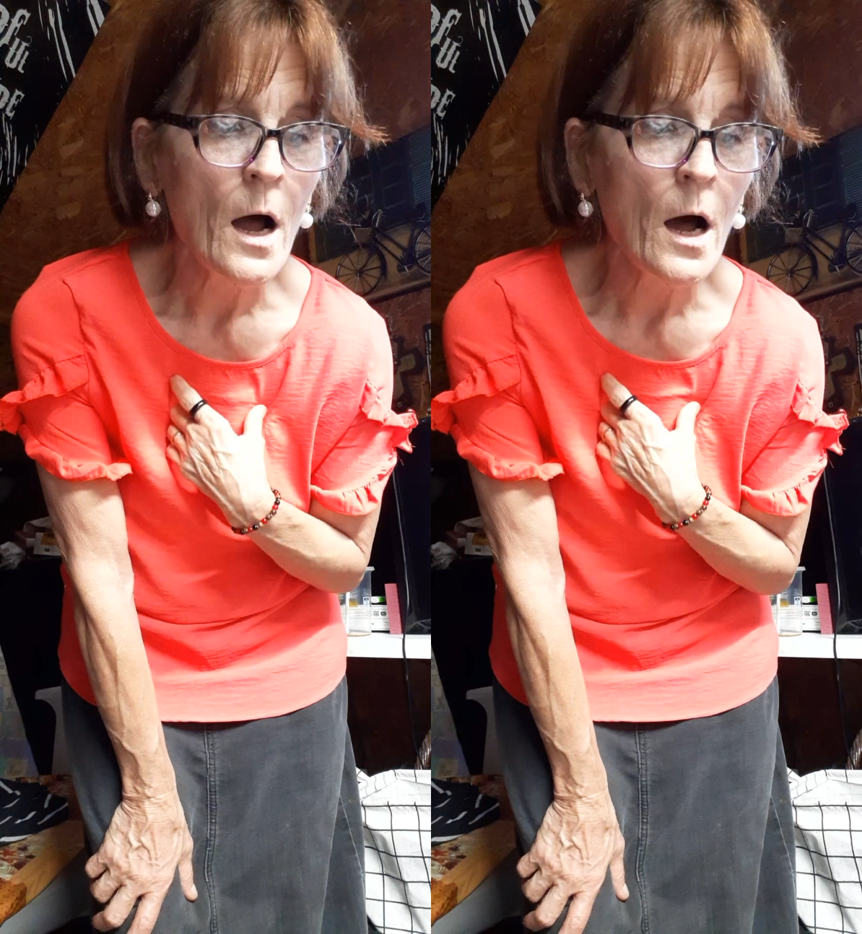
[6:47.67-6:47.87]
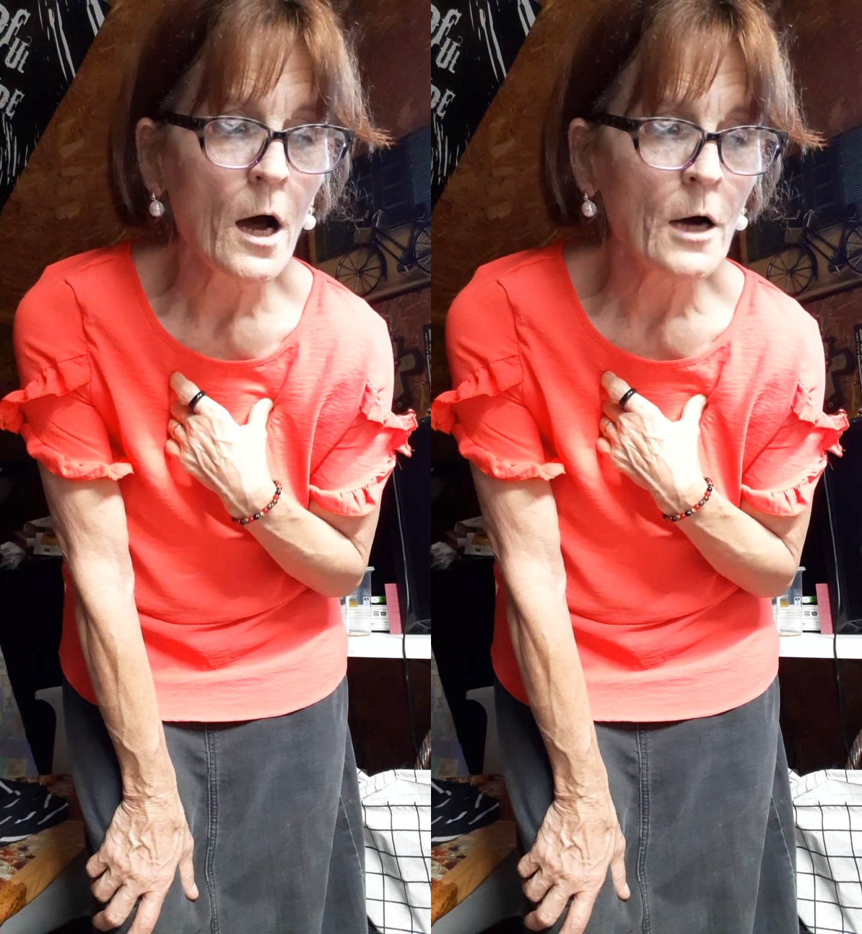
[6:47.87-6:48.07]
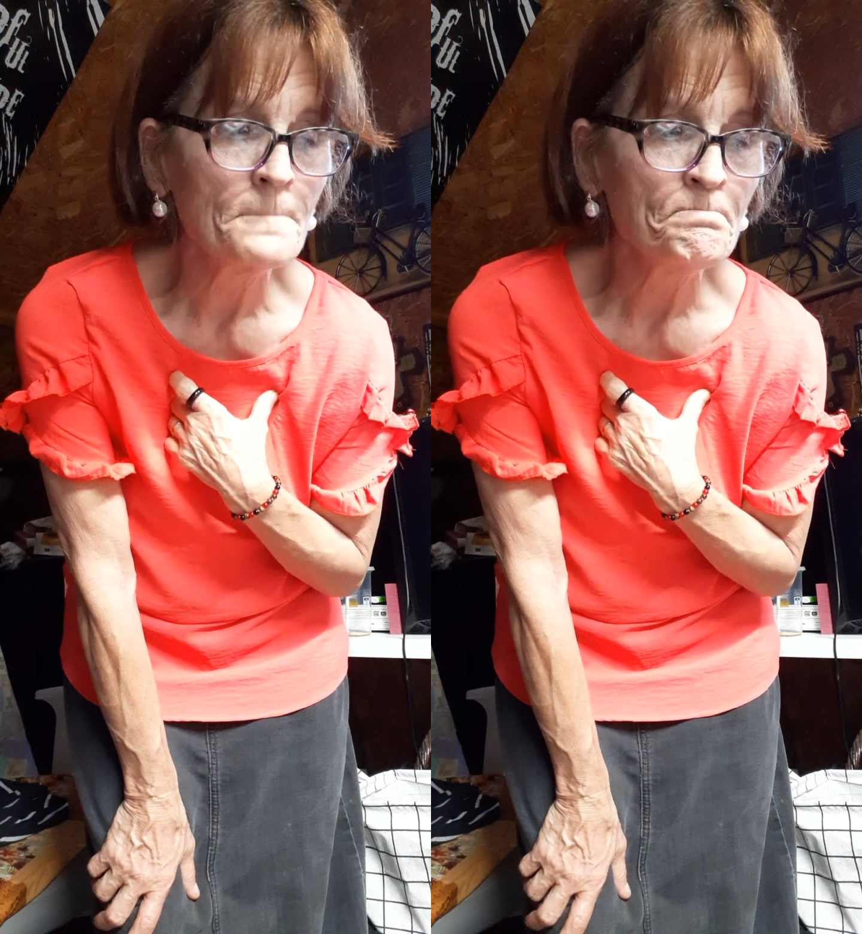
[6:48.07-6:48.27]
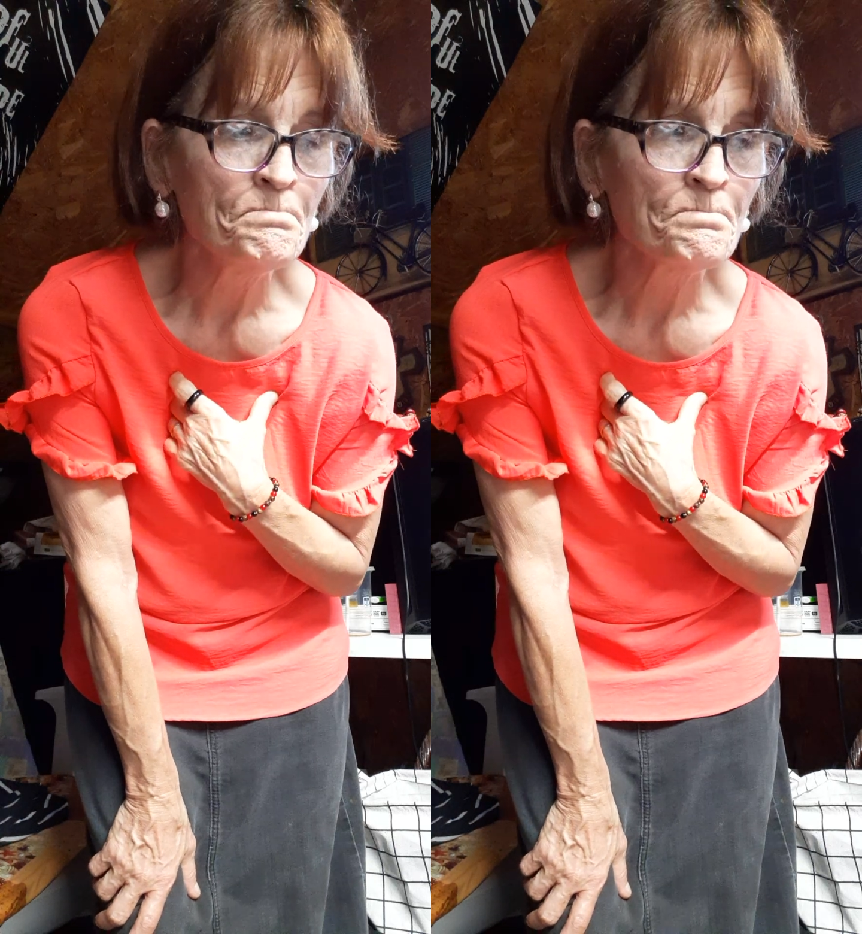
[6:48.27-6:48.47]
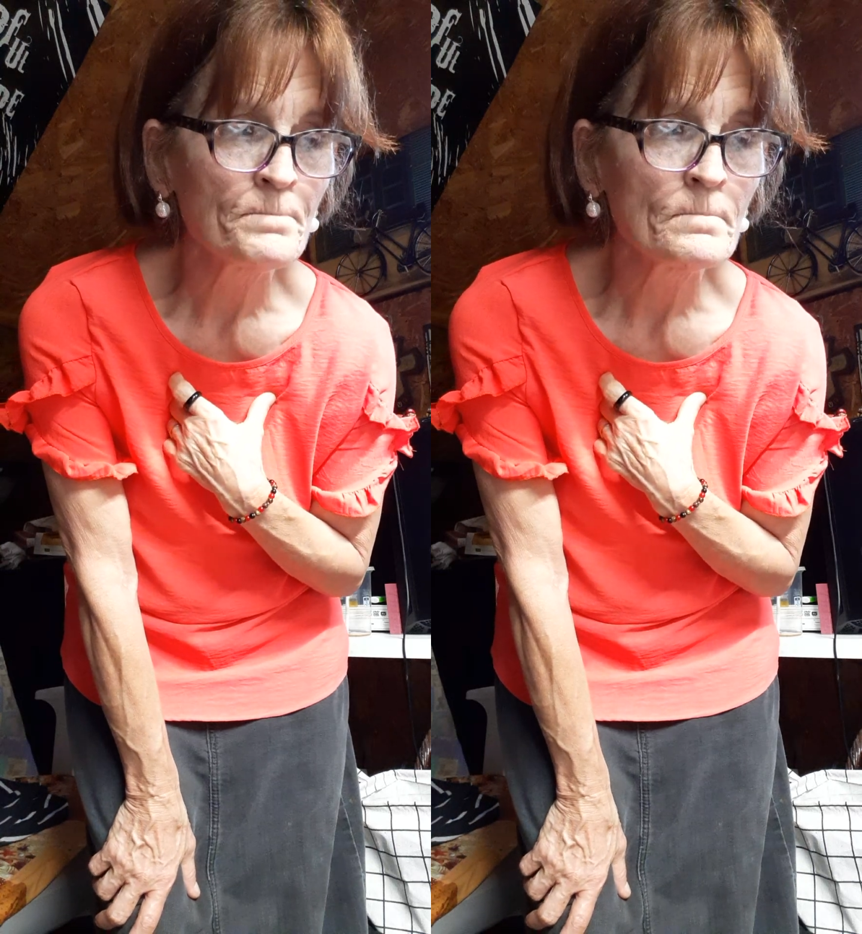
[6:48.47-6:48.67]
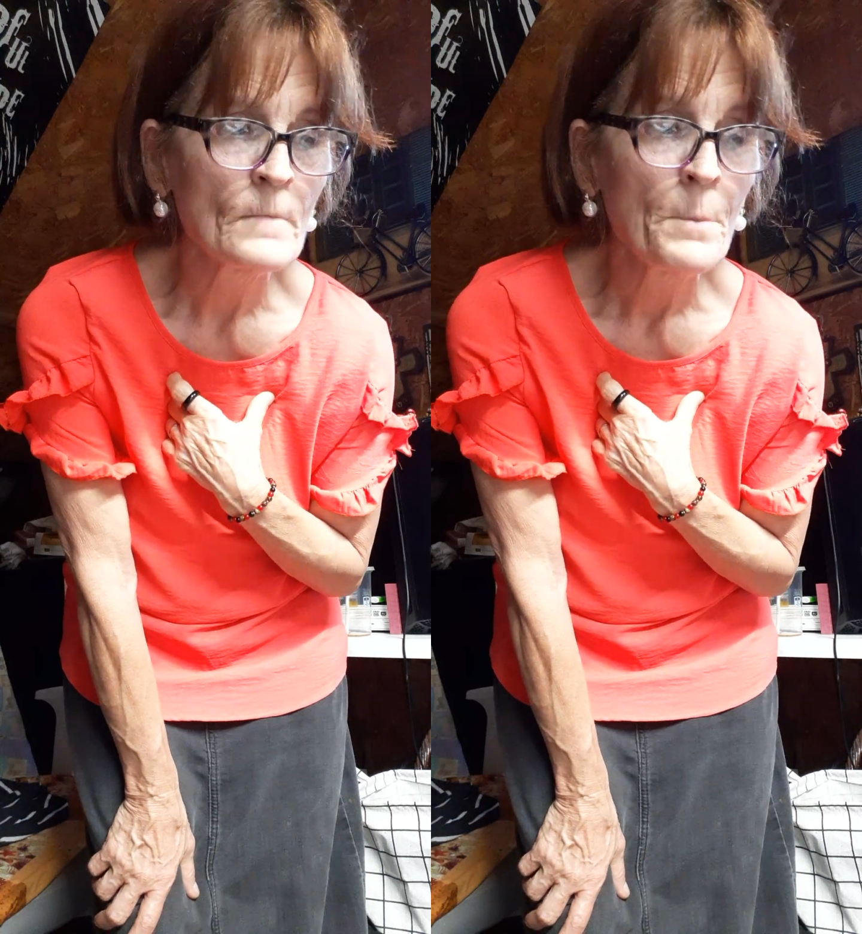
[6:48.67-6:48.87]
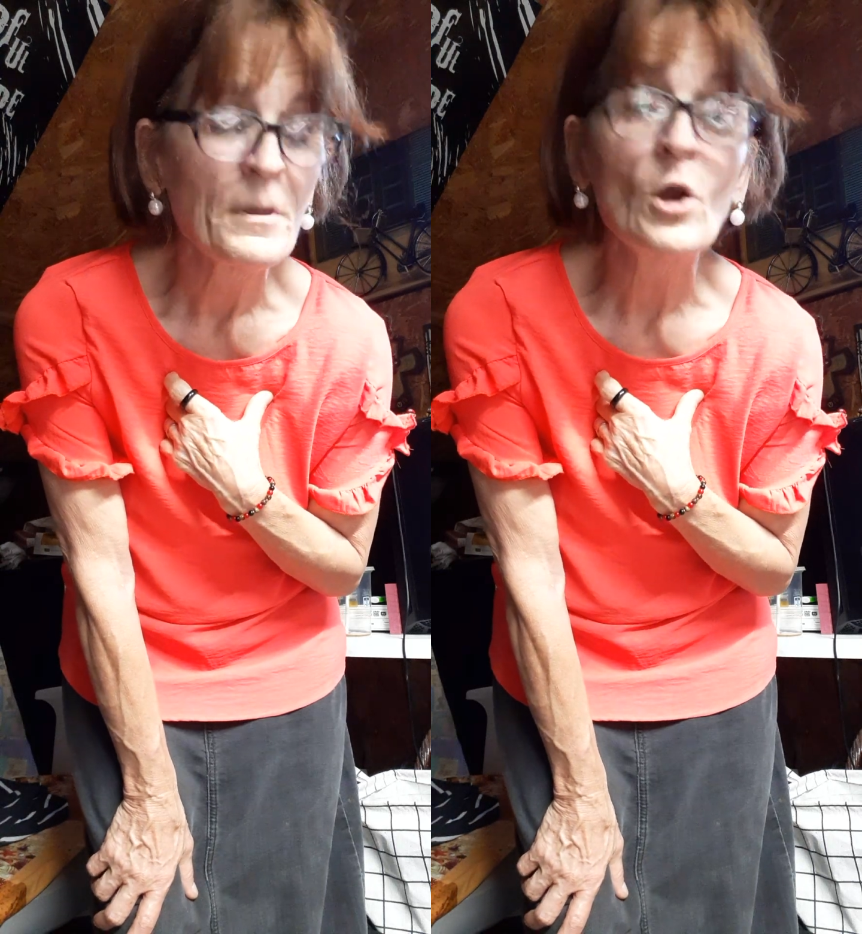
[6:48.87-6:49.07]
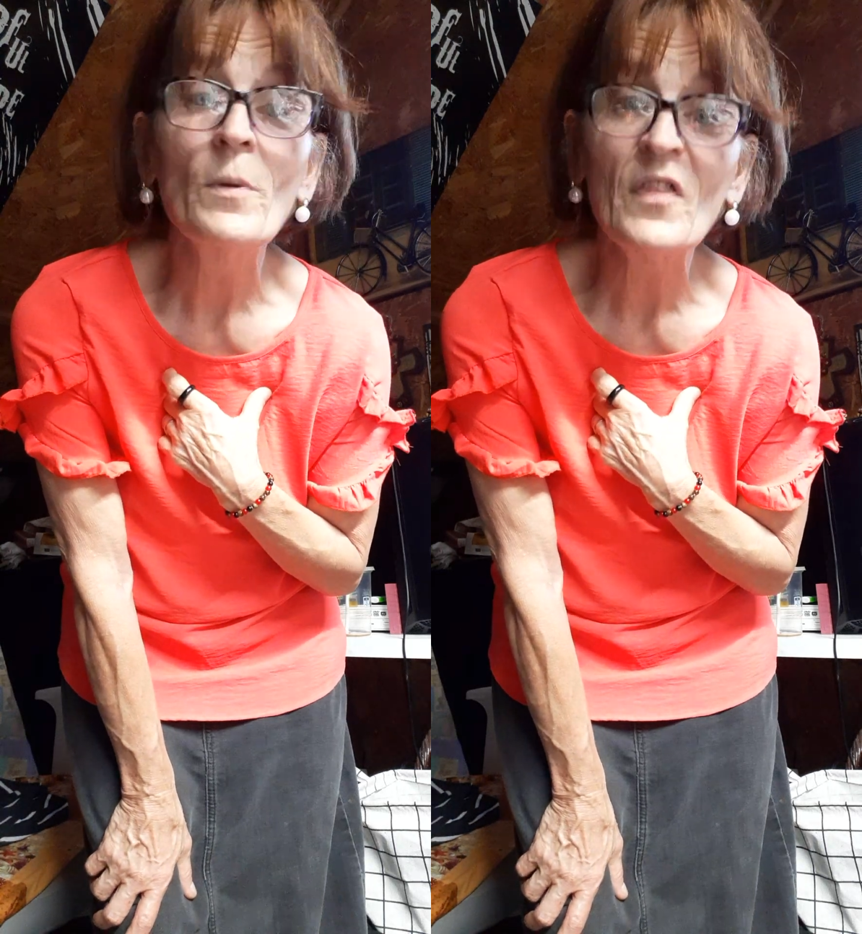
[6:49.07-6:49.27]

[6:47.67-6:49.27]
Um, but it'll